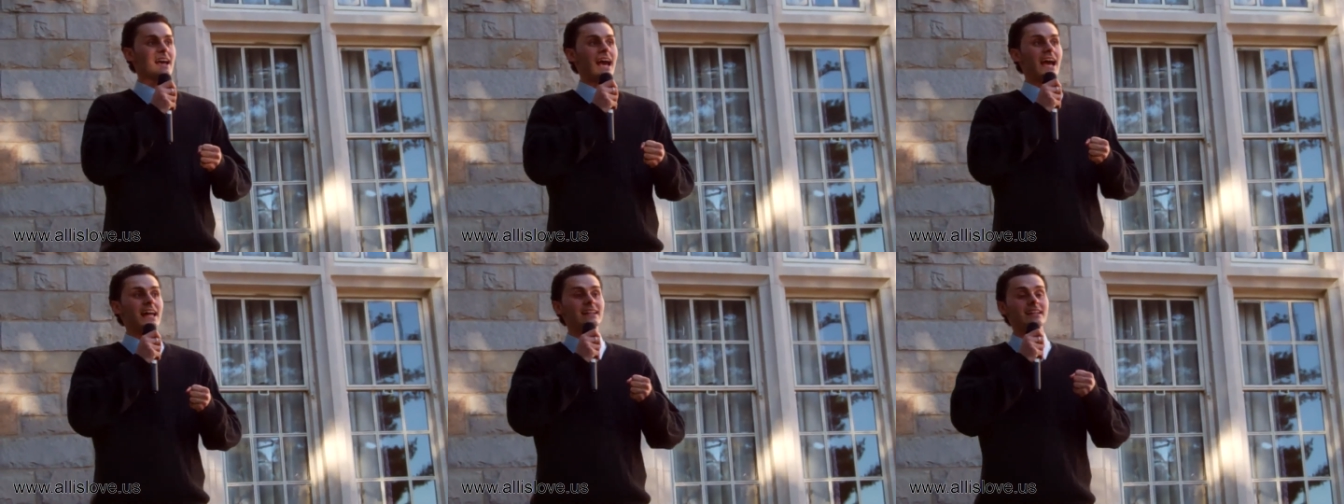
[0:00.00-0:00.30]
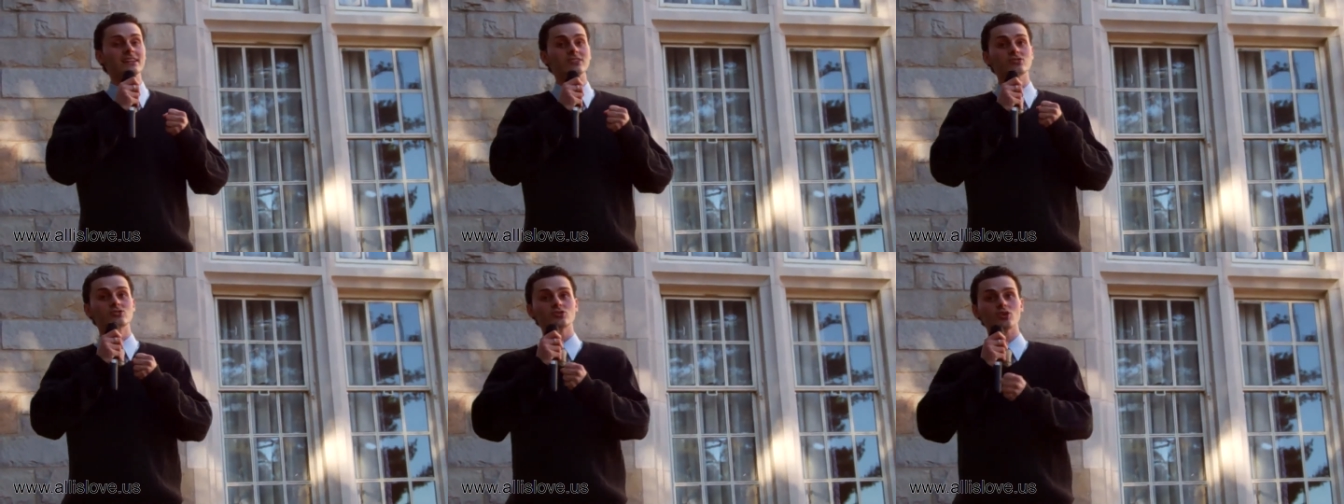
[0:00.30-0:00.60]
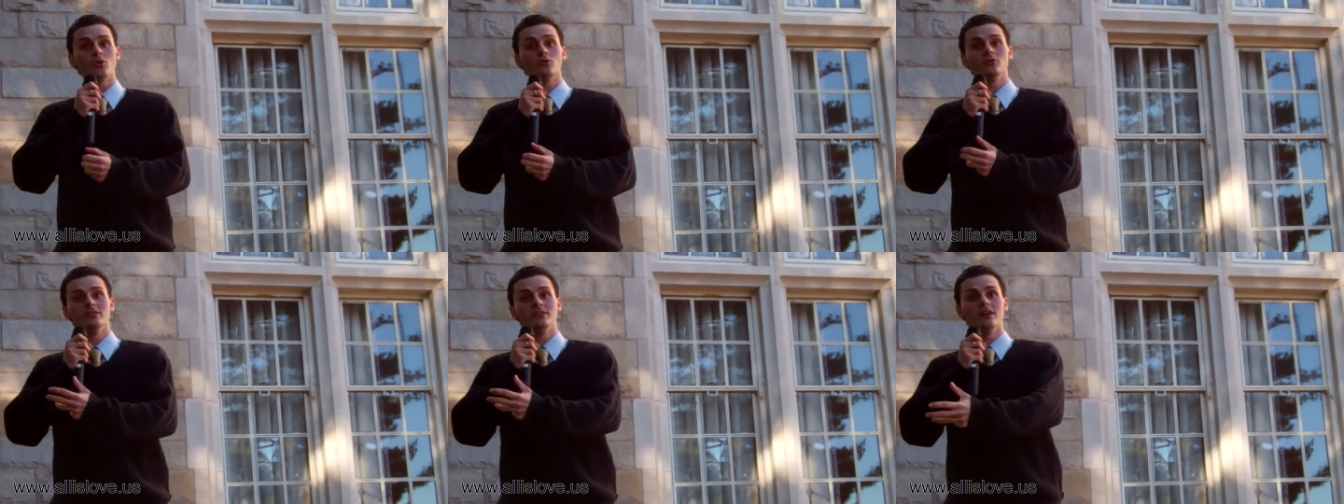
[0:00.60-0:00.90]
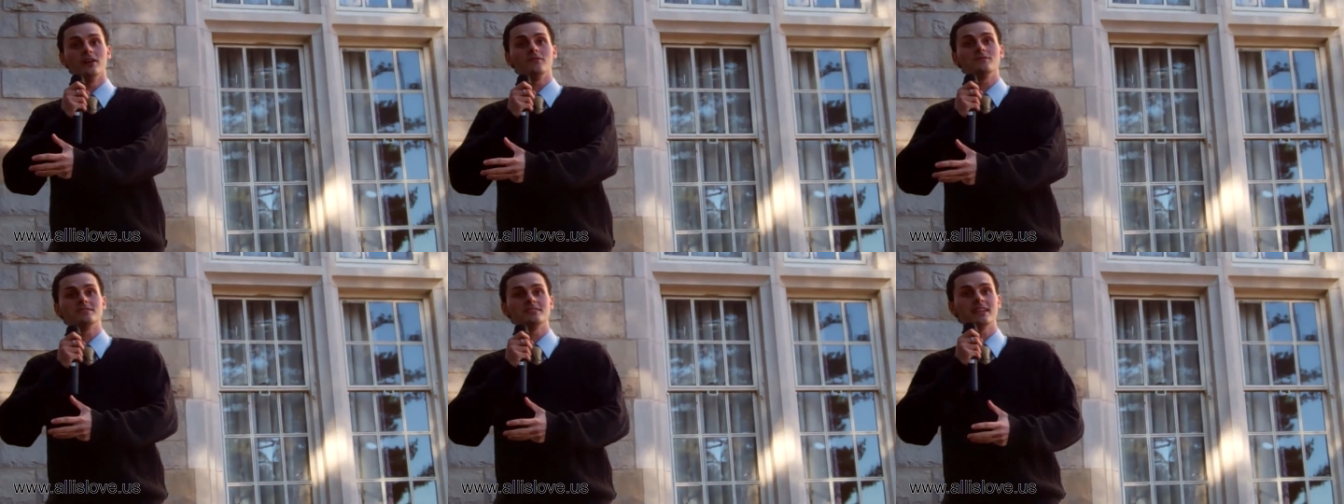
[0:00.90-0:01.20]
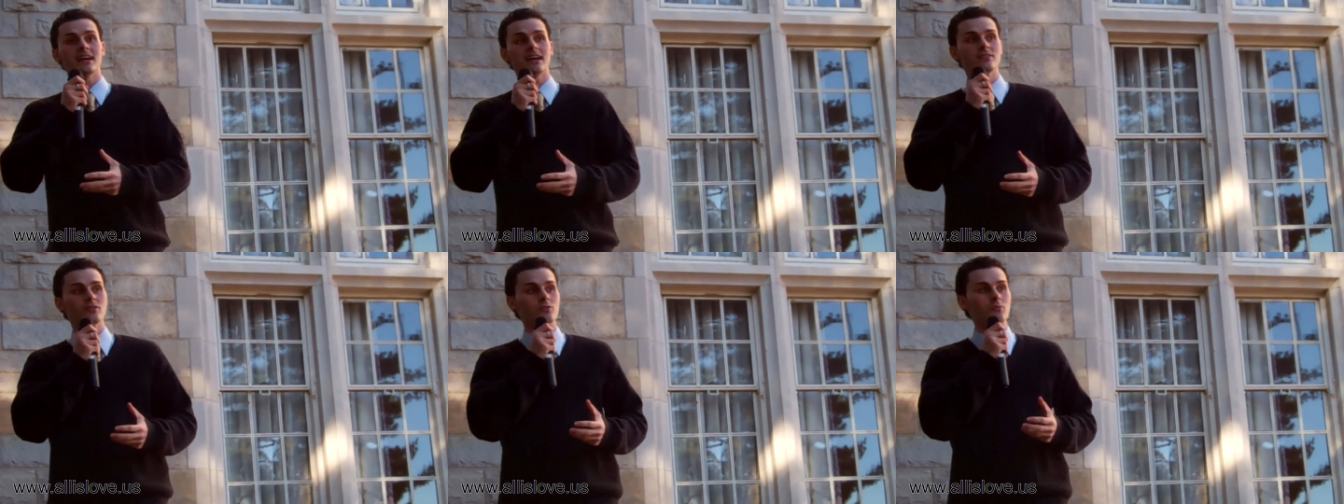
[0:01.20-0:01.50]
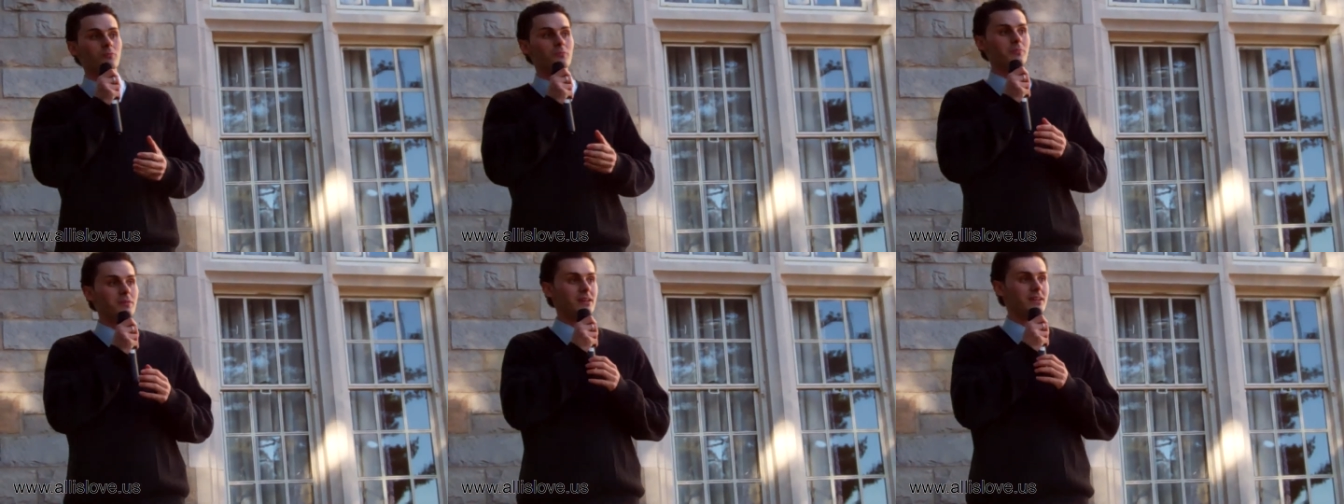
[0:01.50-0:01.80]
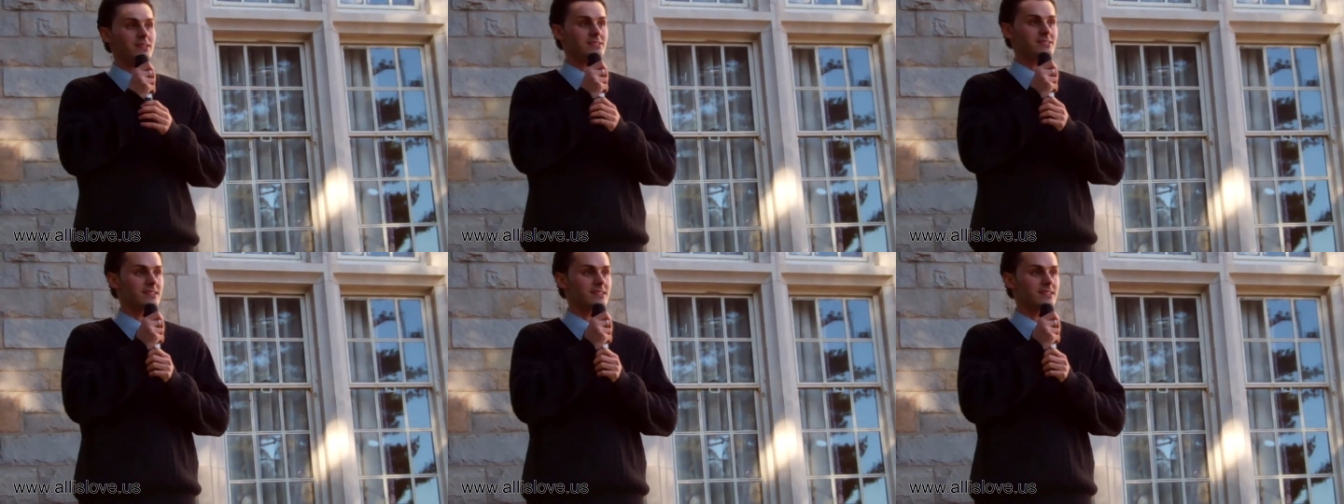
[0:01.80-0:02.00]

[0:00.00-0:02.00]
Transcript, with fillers: and they show love to that human being,